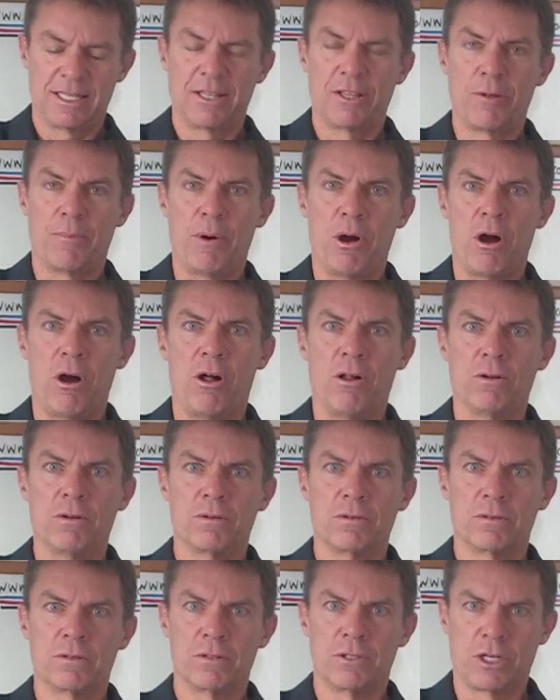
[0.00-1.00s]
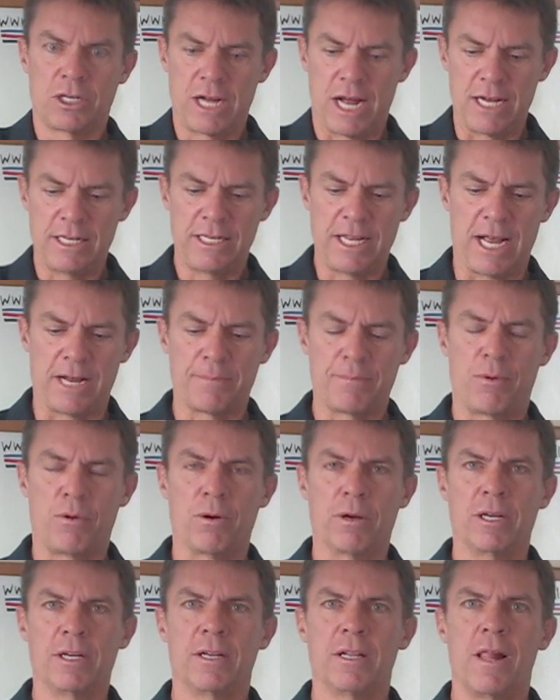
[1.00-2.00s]
the ball, your contact
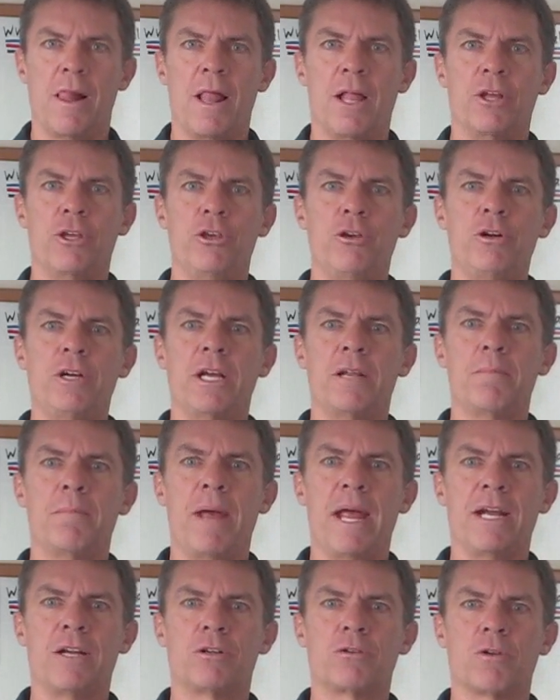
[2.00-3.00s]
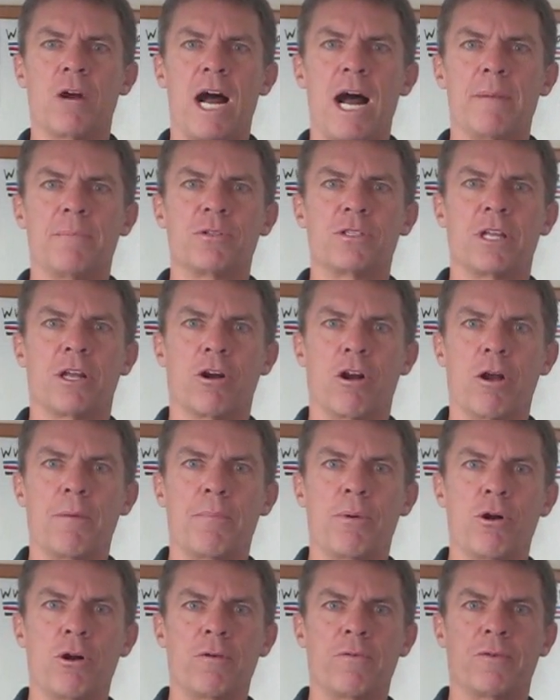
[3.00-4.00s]
point, you can make drops that
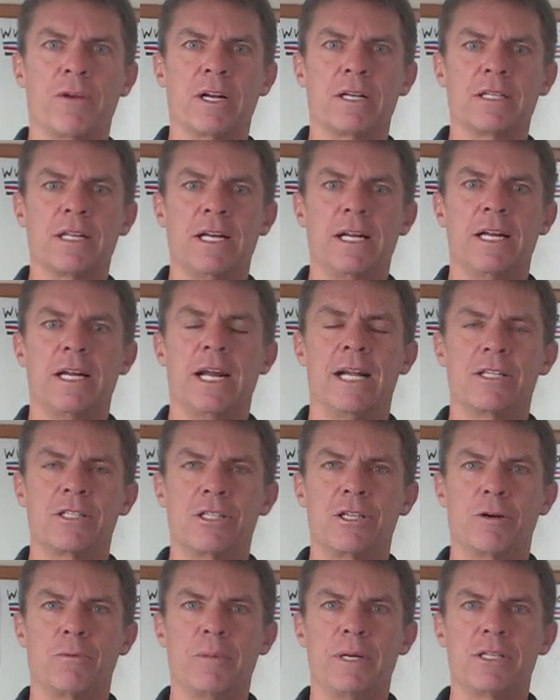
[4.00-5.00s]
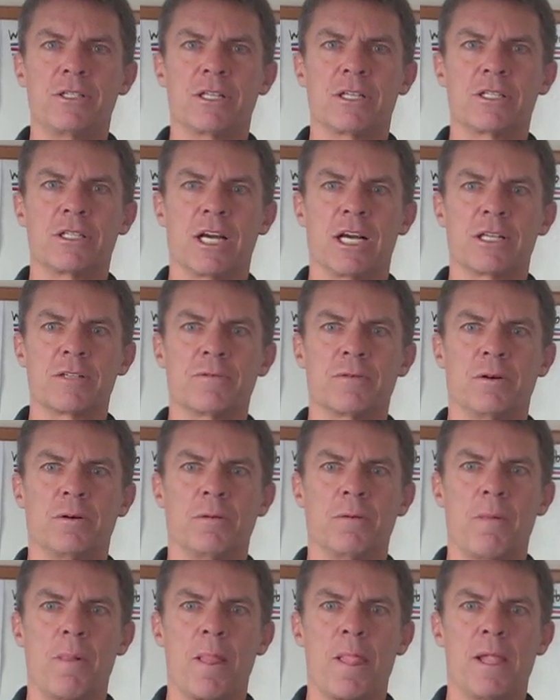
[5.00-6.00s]
aren't perfect and still be
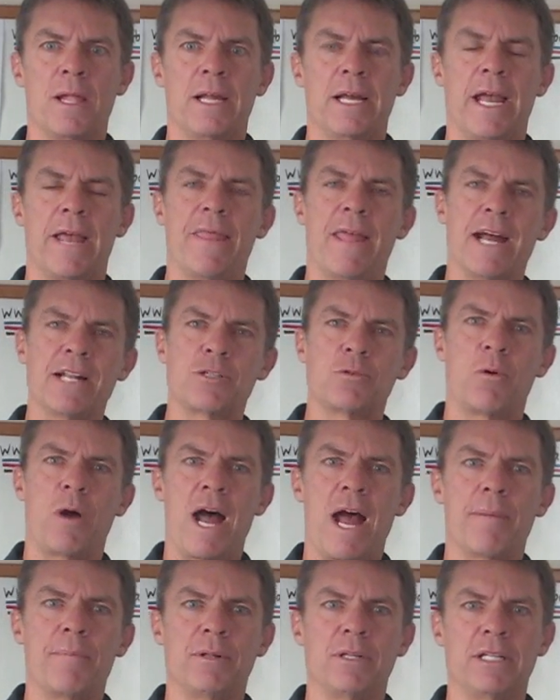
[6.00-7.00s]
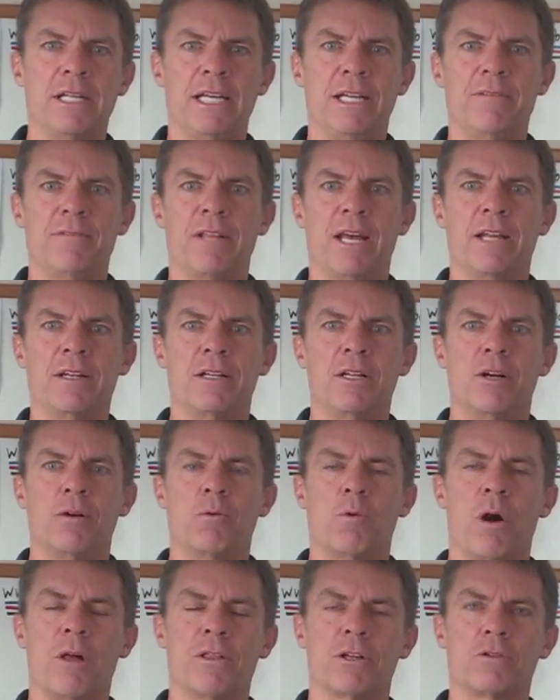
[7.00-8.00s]
successful. And that's why I believe that
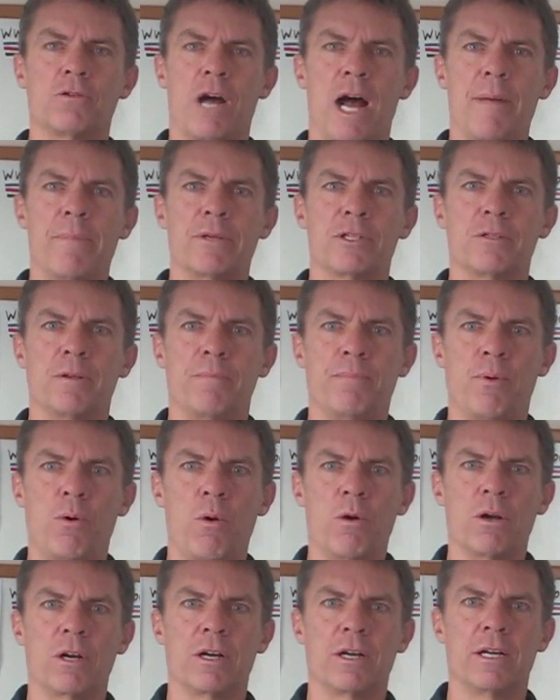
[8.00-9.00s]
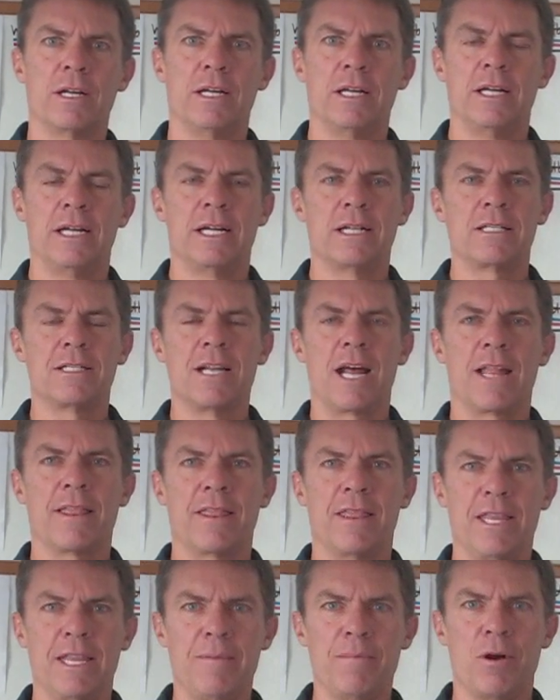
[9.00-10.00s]
while the drop is important, it's
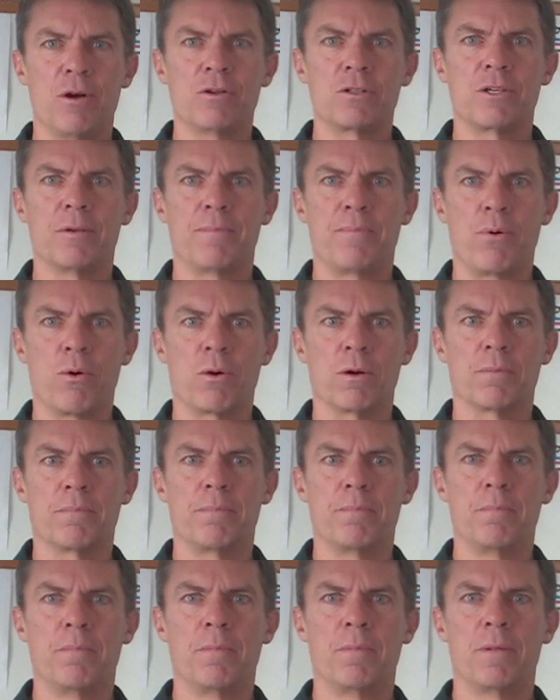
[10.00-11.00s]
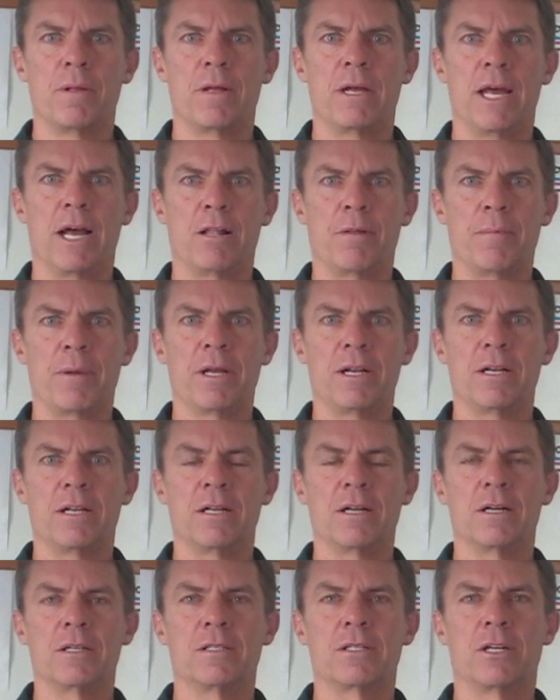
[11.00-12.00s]
not the most important element
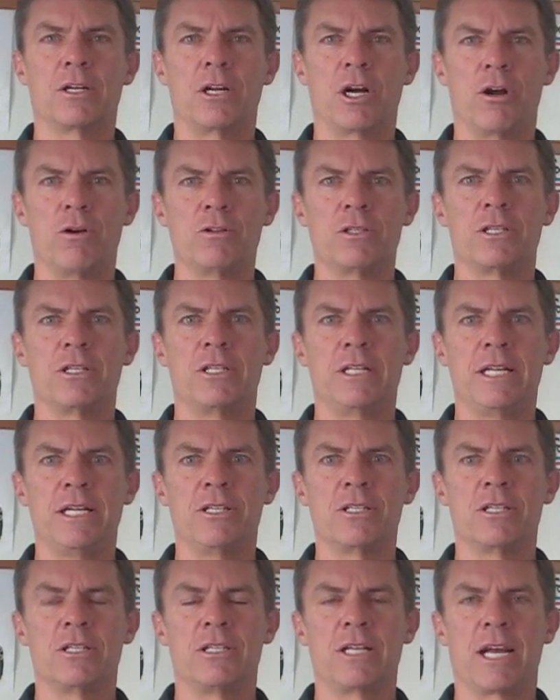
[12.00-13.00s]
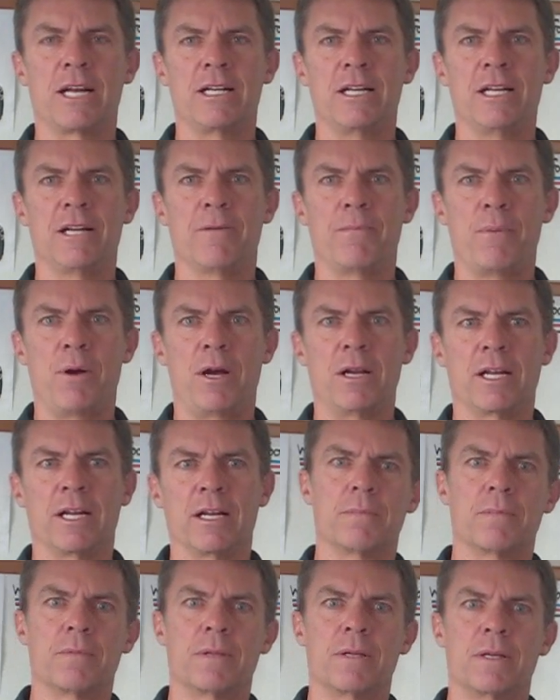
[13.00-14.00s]
to coach and teach in technique of punting.